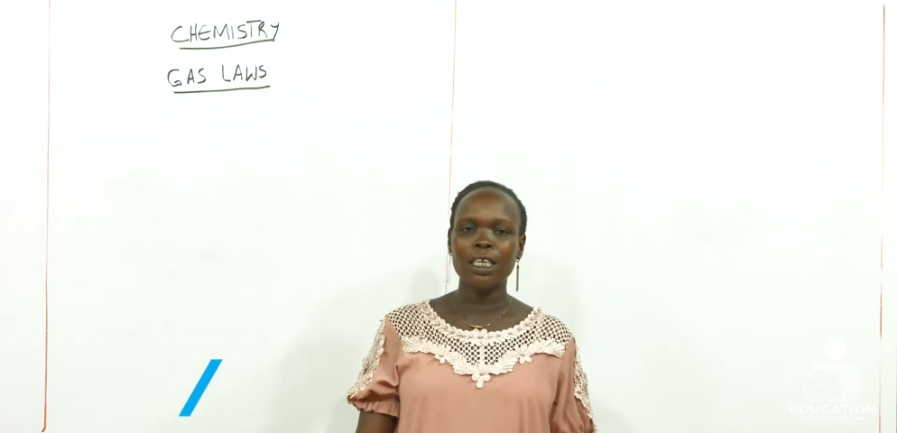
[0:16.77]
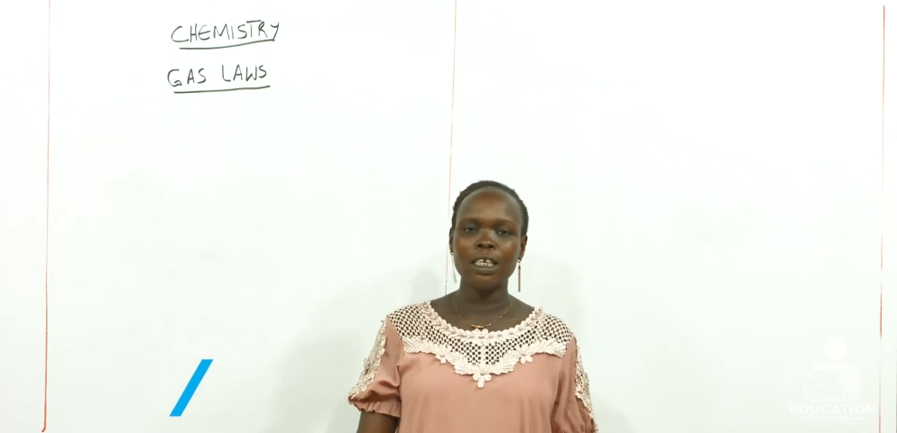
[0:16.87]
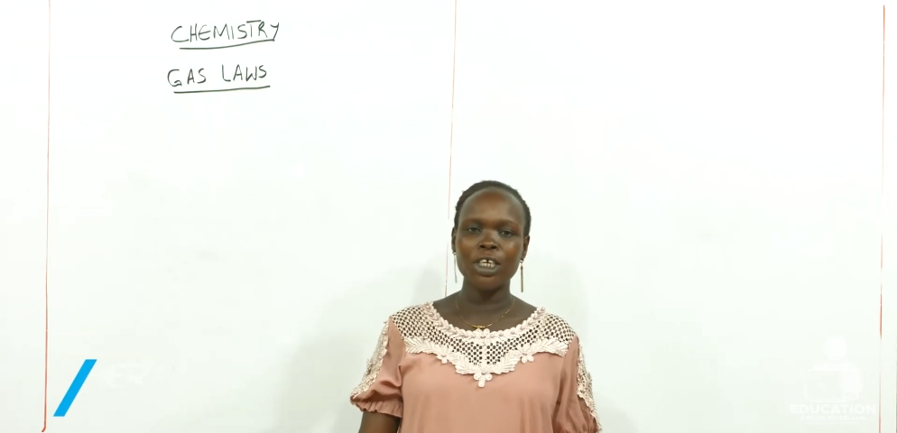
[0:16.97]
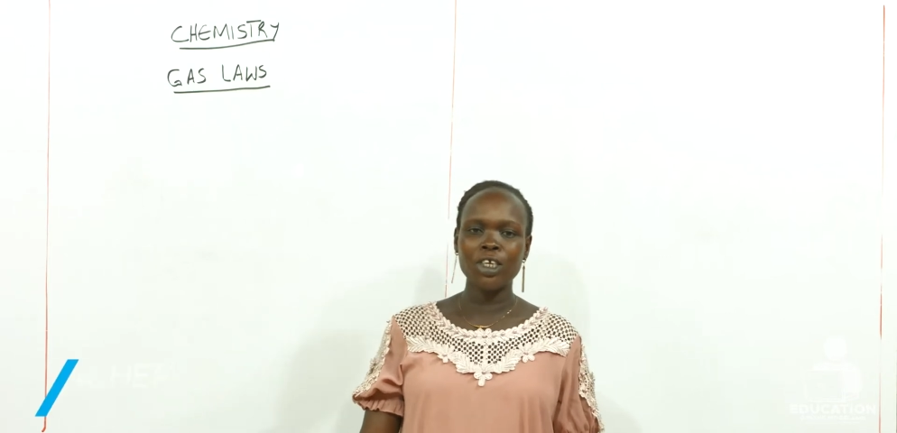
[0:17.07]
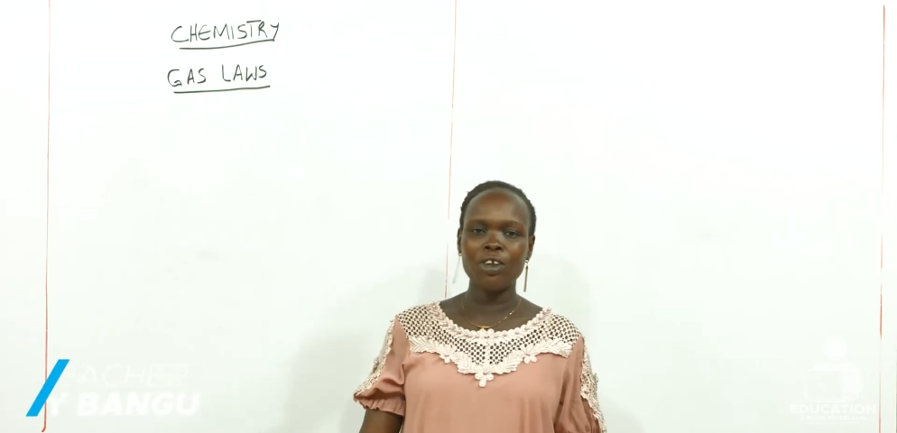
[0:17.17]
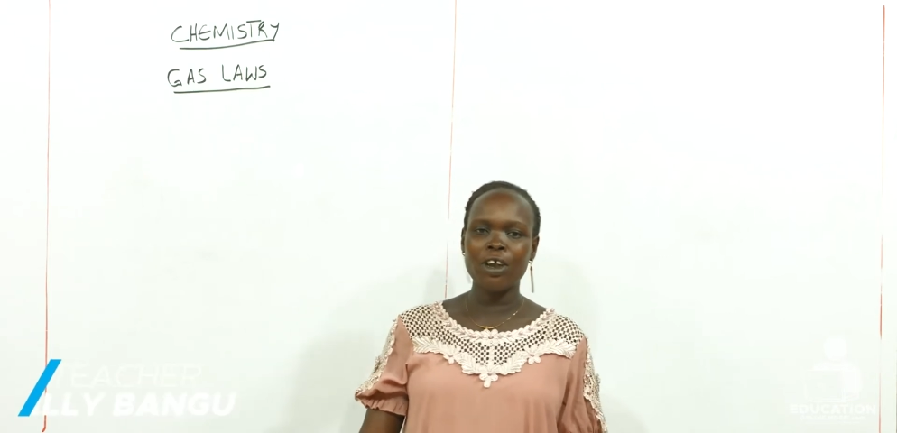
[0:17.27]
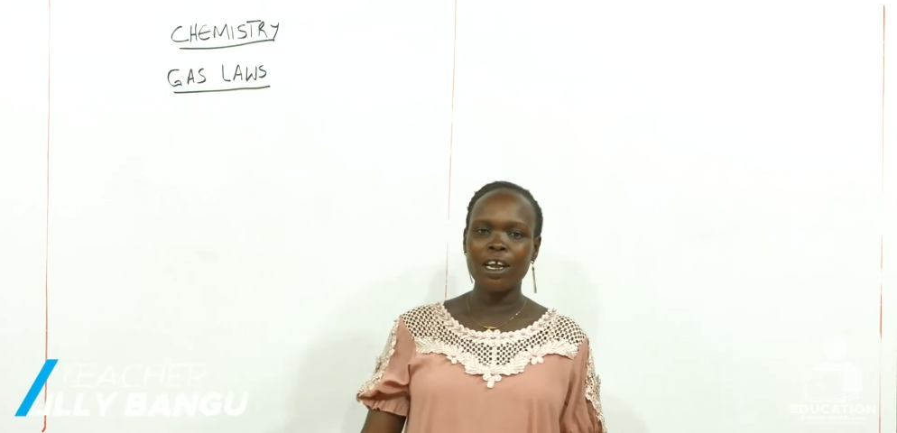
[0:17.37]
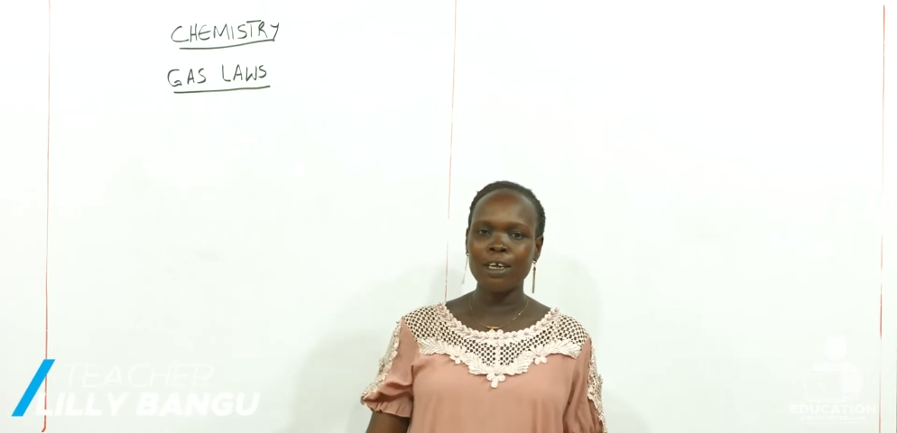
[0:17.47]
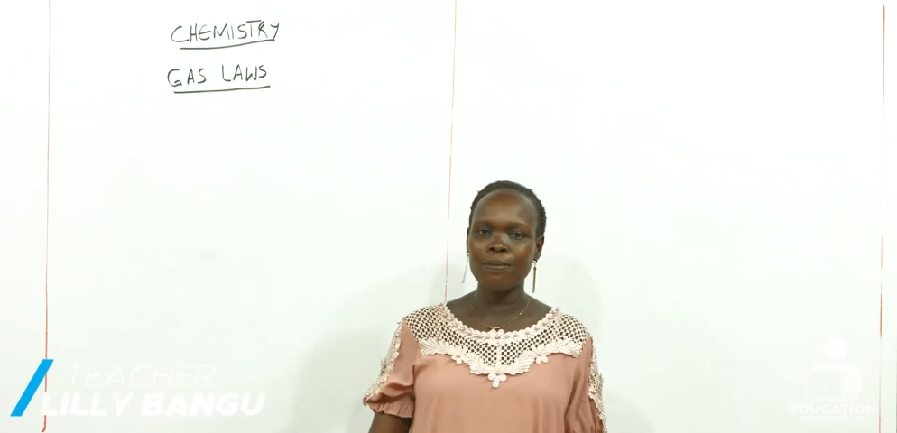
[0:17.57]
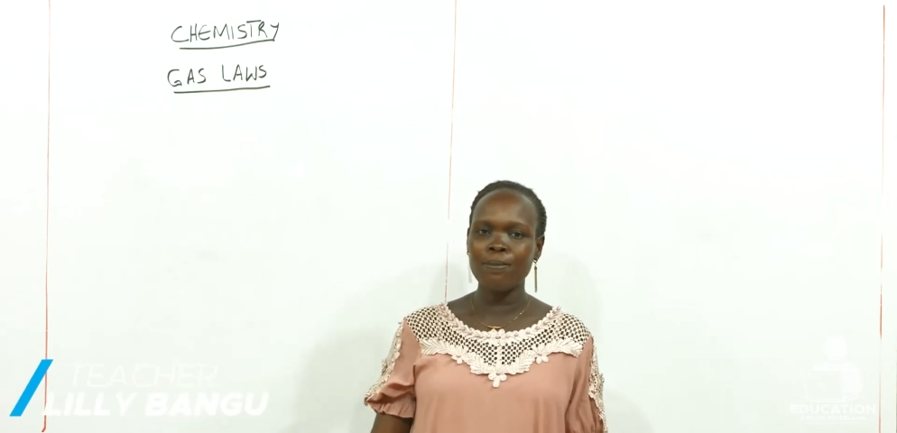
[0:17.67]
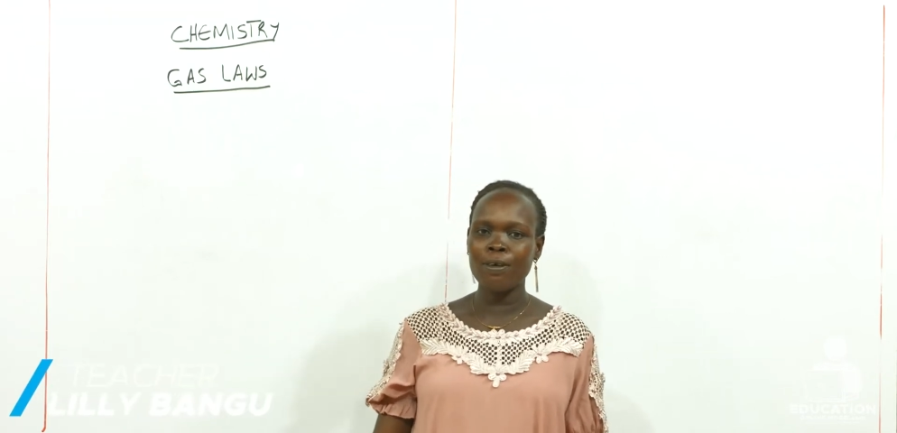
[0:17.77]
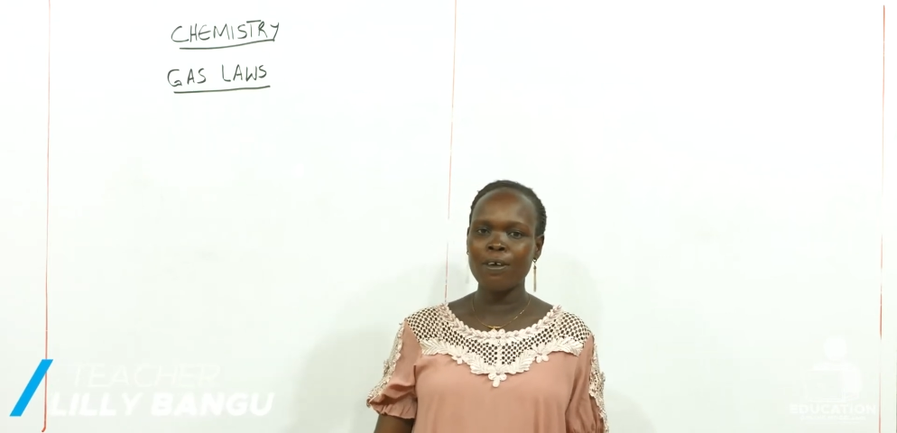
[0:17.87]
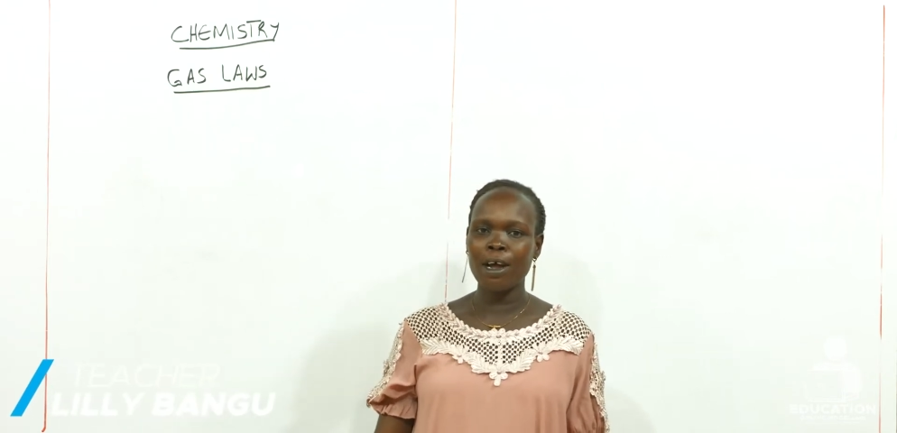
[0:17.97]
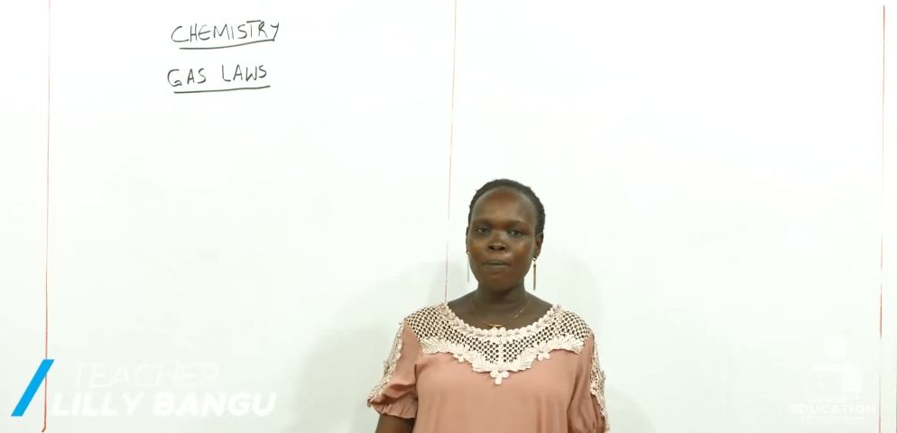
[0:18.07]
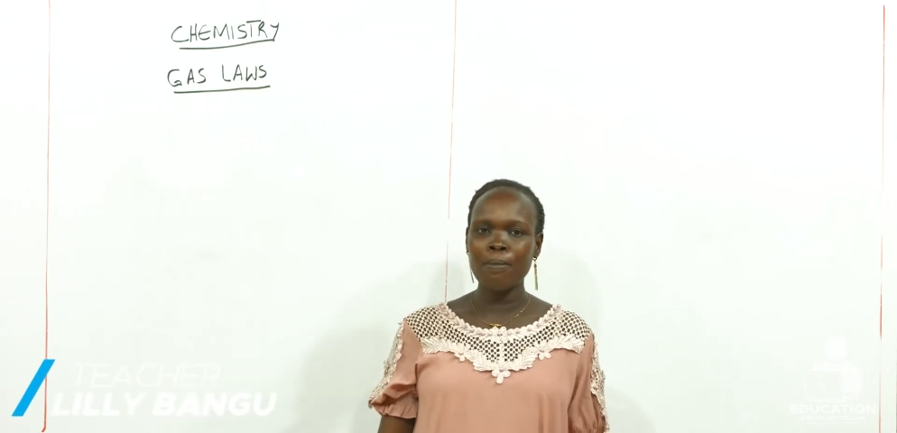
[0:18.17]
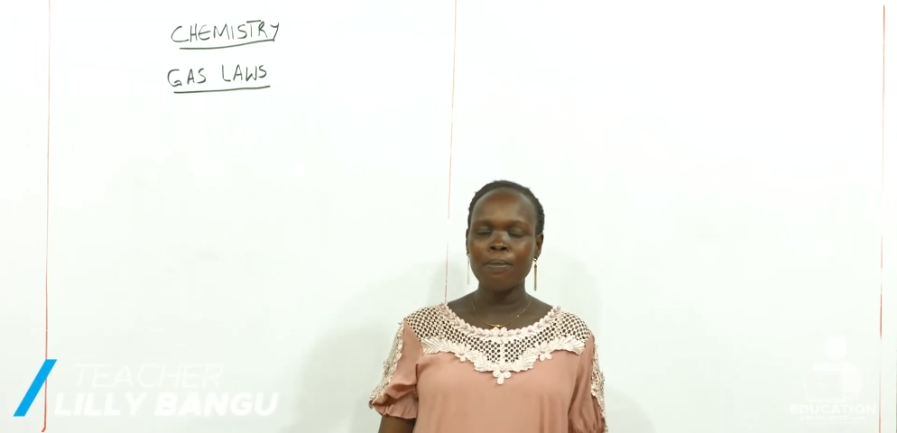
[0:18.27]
Education Online program.